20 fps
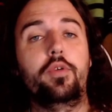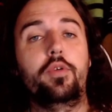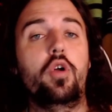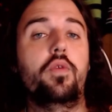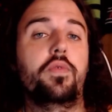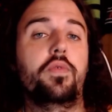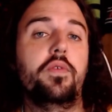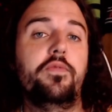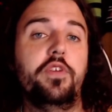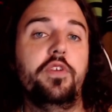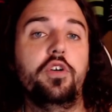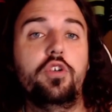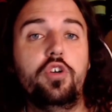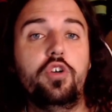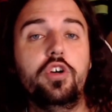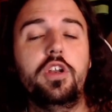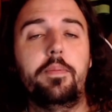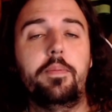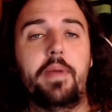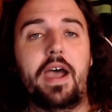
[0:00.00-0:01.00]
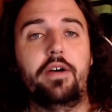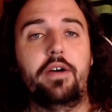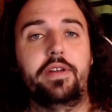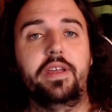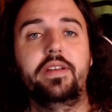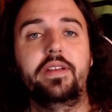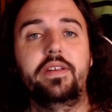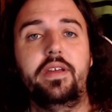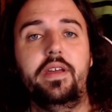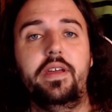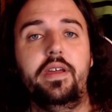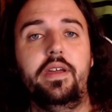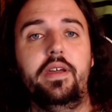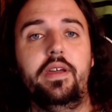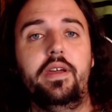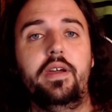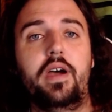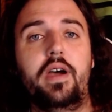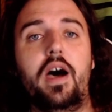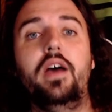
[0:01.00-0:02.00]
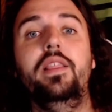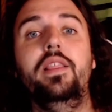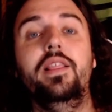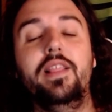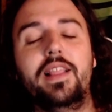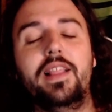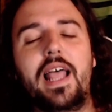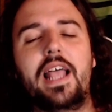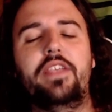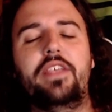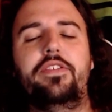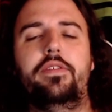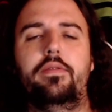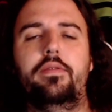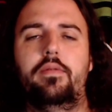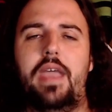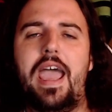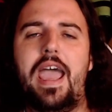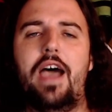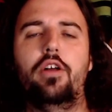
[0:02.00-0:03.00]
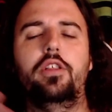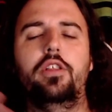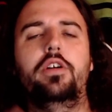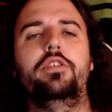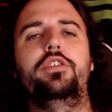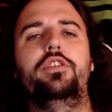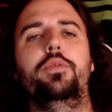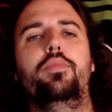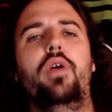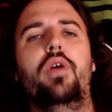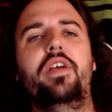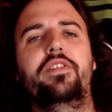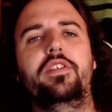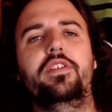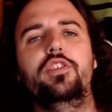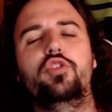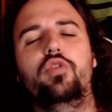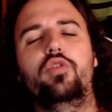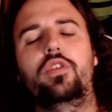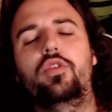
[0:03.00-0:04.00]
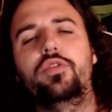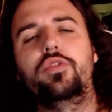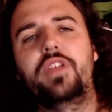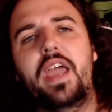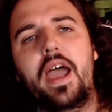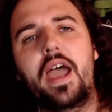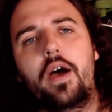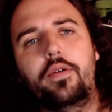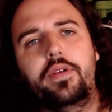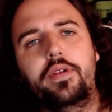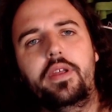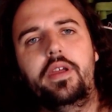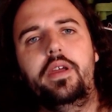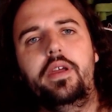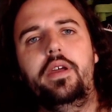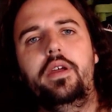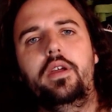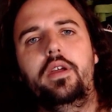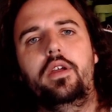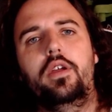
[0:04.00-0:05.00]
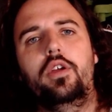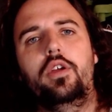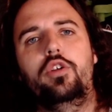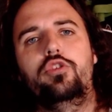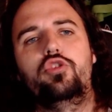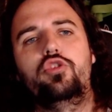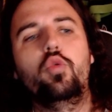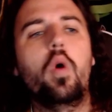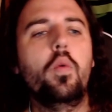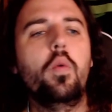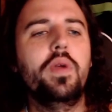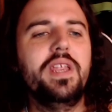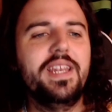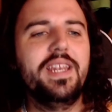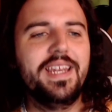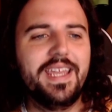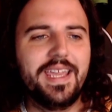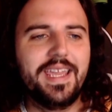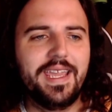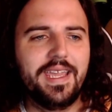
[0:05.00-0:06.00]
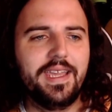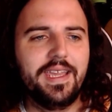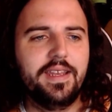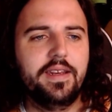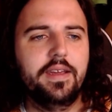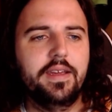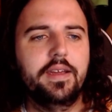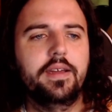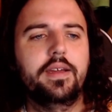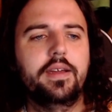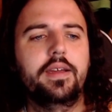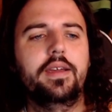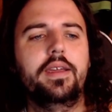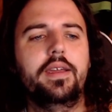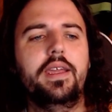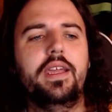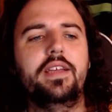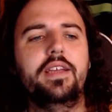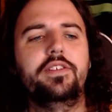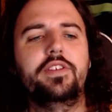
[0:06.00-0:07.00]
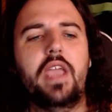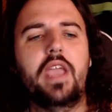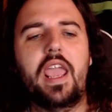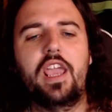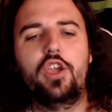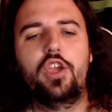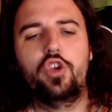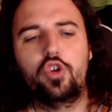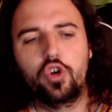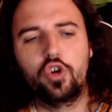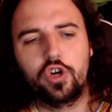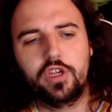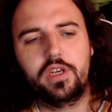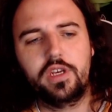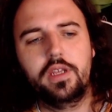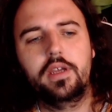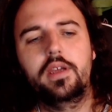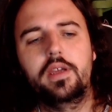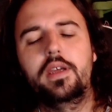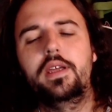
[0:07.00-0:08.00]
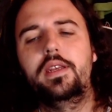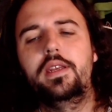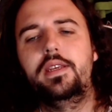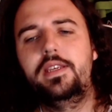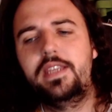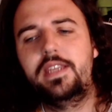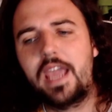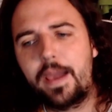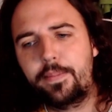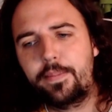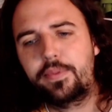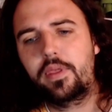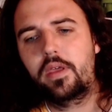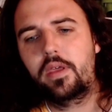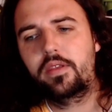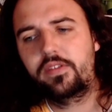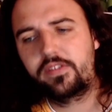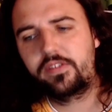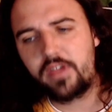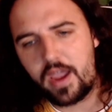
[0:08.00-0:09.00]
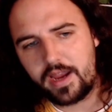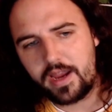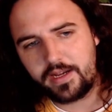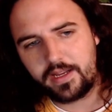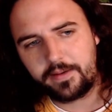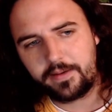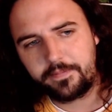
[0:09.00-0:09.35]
over and feel good about it unless Haula or DeBrusk can trickle down. So what we need is a good depth signing.